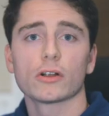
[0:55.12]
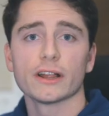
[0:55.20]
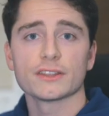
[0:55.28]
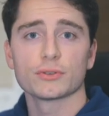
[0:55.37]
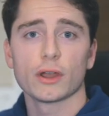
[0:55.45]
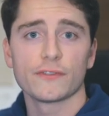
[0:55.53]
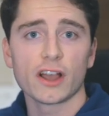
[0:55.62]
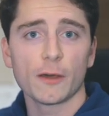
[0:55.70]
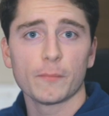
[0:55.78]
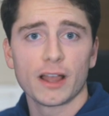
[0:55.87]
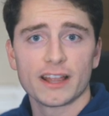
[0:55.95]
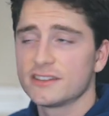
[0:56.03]
right, so I've
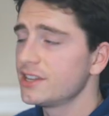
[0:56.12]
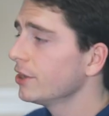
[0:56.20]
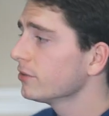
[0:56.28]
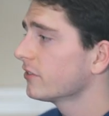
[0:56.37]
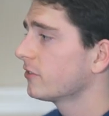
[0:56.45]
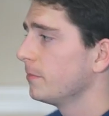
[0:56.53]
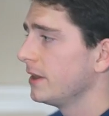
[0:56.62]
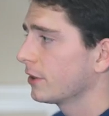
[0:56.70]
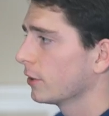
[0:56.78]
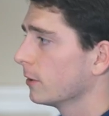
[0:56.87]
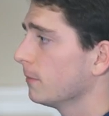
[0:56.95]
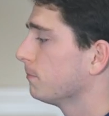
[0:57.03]
got my tier list
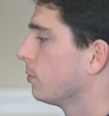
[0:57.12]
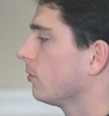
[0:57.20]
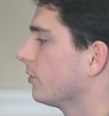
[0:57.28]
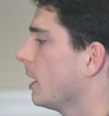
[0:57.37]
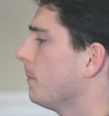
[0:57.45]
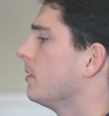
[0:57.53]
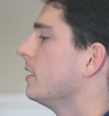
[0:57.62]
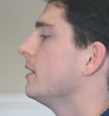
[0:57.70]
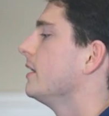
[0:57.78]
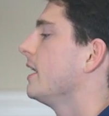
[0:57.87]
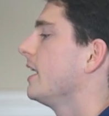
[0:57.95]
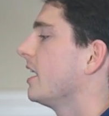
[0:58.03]
maker pulled up,
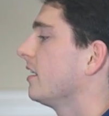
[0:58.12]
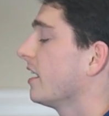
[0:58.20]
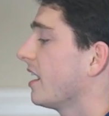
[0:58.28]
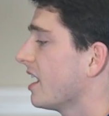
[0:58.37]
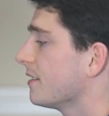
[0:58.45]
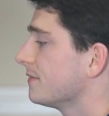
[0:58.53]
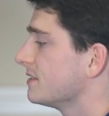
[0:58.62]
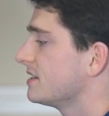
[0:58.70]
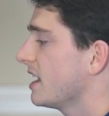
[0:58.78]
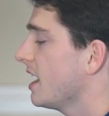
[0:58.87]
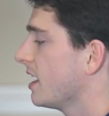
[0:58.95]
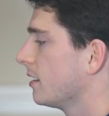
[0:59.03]
and I have
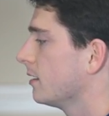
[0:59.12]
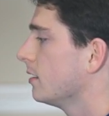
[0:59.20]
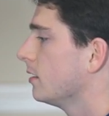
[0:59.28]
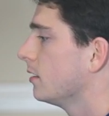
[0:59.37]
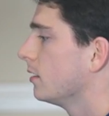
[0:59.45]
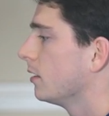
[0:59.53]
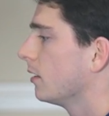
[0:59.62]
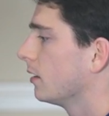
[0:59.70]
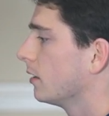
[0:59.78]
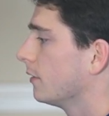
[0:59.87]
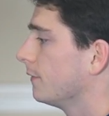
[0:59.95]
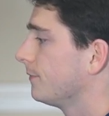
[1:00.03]
10
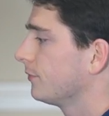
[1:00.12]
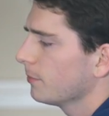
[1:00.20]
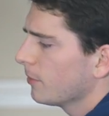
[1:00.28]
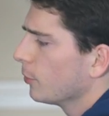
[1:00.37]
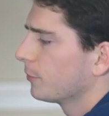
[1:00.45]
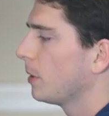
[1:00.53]
of some of the most